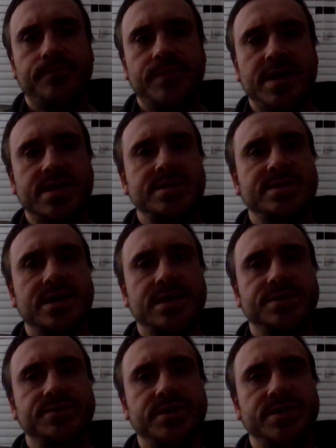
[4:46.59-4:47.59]
That is kind of
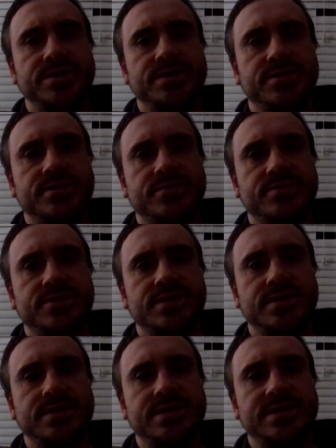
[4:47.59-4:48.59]
strange, though,
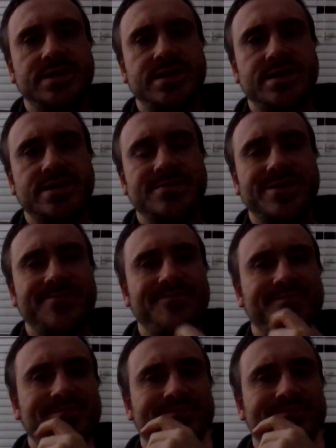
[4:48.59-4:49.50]
isn't it? I mean,